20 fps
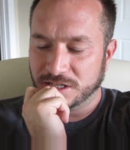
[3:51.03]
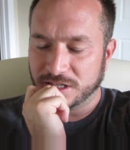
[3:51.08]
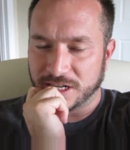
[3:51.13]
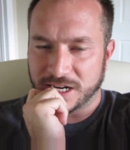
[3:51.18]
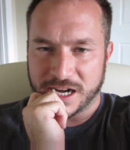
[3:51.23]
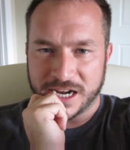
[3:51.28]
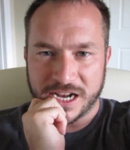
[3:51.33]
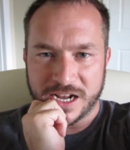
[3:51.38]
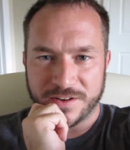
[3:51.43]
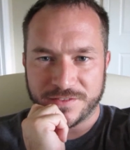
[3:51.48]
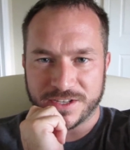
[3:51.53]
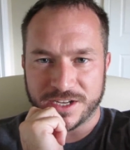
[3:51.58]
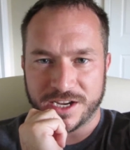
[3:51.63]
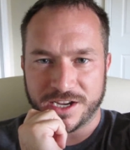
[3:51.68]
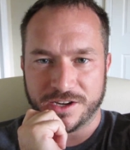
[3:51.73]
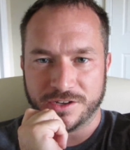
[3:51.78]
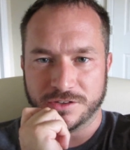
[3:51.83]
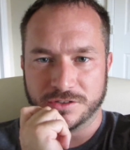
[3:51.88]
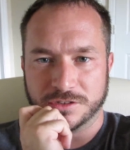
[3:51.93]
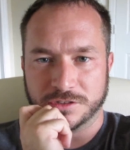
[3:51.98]
I have to
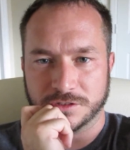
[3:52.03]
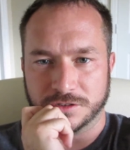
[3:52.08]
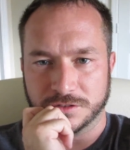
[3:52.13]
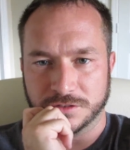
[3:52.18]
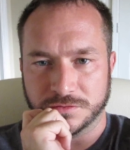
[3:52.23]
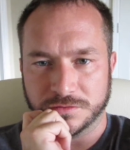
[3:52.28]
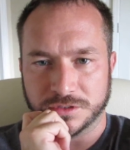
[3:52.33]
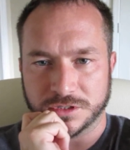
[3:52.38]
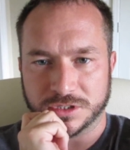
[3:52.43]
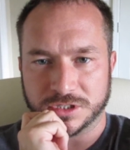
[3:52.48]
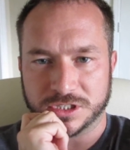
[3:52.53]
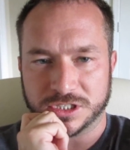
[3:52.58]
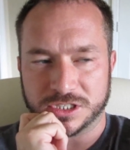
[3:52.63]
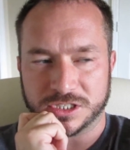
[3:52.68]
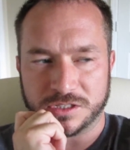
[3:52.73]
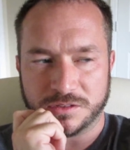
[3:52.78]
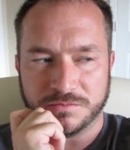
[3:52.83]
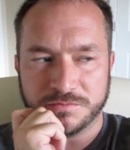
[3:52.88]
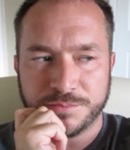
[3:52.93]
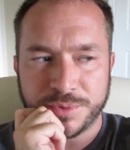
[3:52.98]
handle
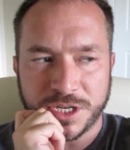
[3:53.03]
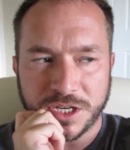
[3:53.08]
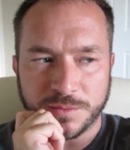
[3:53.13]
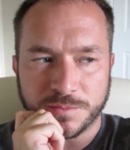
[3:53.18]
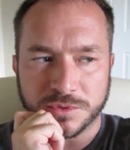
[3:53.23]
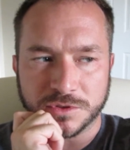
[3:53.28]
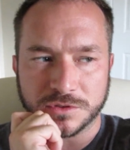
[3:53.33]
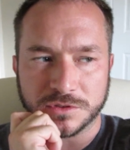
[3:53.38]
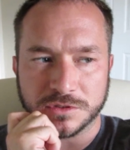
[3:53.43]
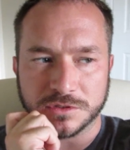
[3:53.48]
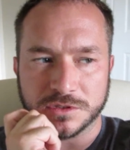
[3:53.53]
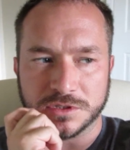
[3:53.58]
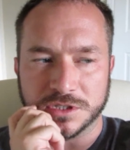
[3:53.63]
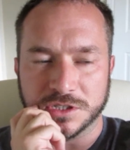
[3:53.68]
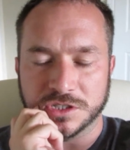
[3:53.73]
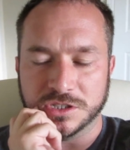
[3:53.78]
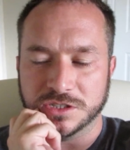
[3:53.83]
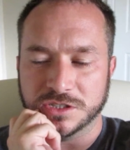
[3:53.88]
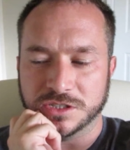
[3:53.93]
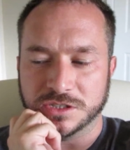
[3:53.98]
some people
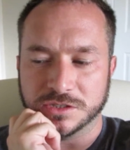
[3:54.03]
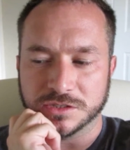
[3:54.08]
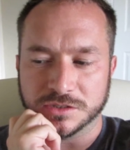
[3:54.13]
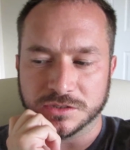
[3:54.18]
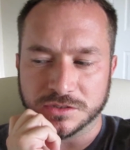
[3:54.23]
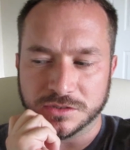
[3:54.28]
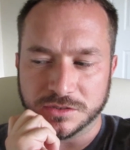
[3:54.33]
that